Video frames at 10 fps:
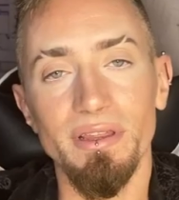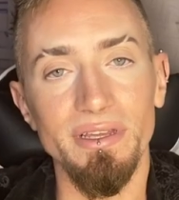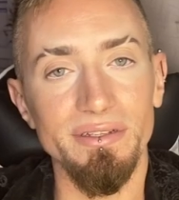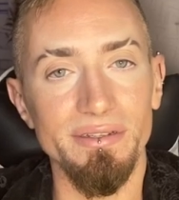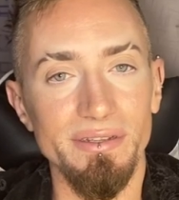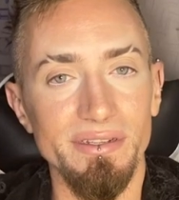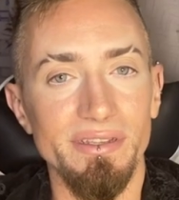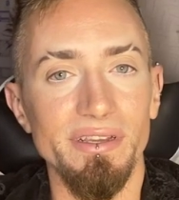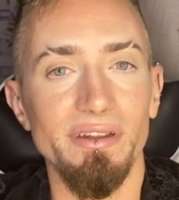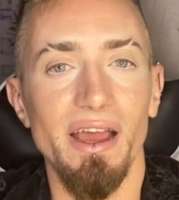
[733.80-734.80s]
This is
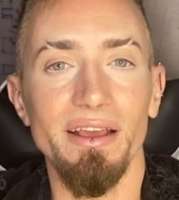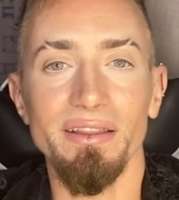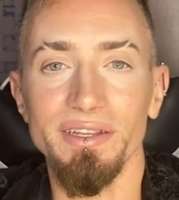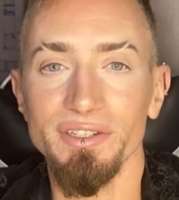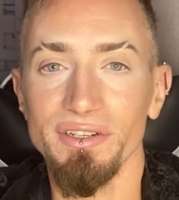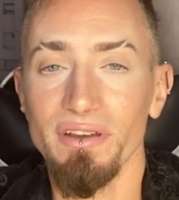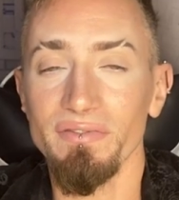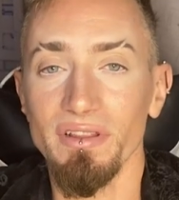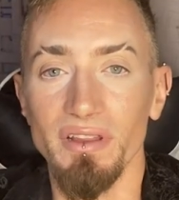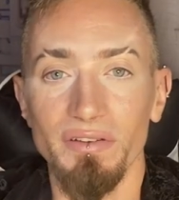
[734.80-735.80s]
the annihilation of
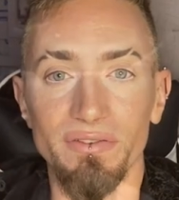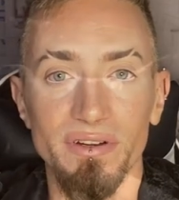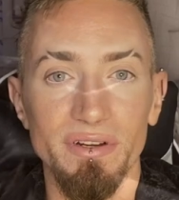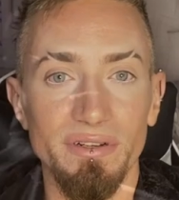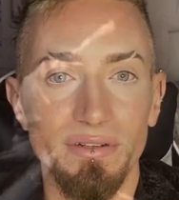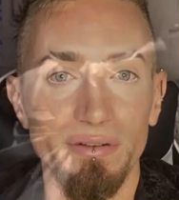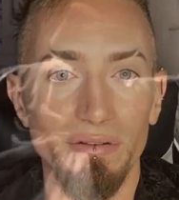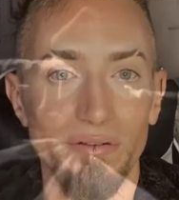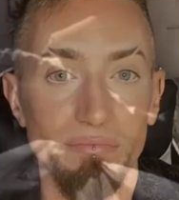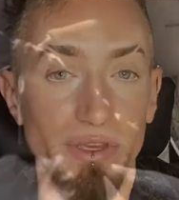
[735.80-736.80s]
the lover
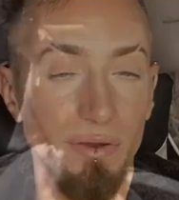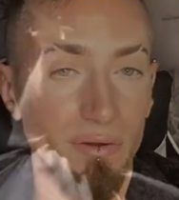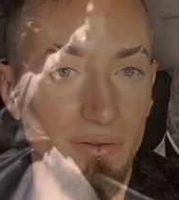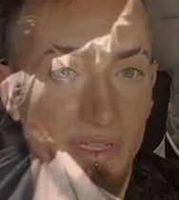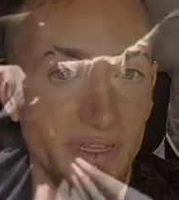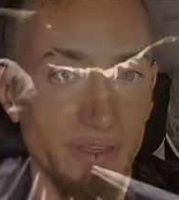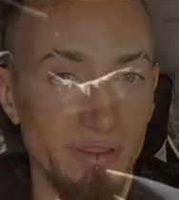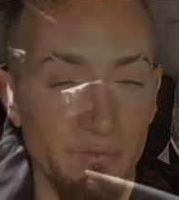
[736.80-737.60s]
beholding the